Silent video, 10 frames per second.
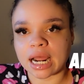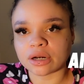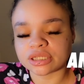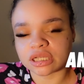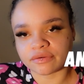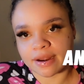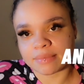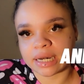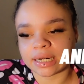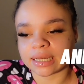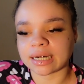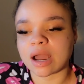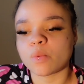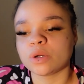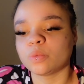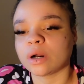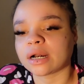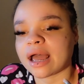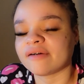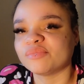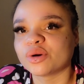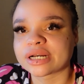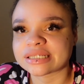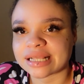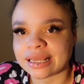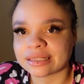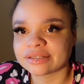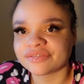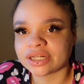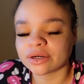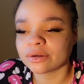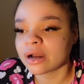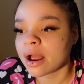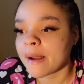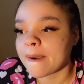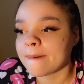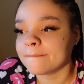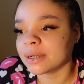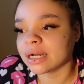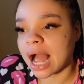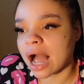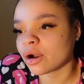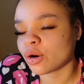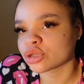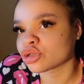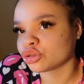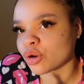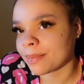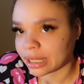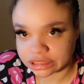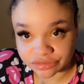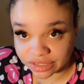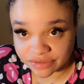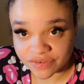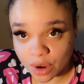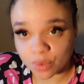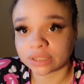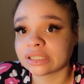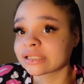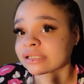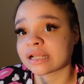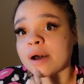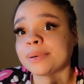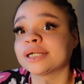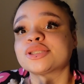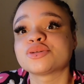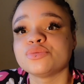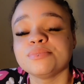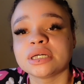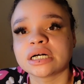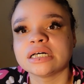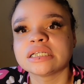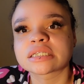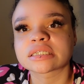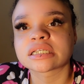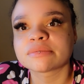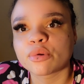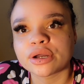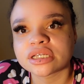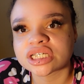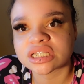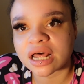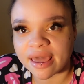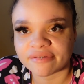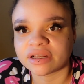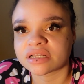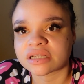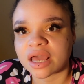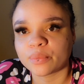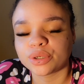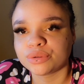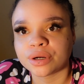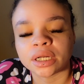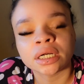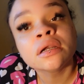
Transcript: I know he's gonna write me later and I would wanna have more to say in the video. But I could also do a part 3 if y'all want. This is a part 2 because this boy is just hilarious. Like, what are you doing?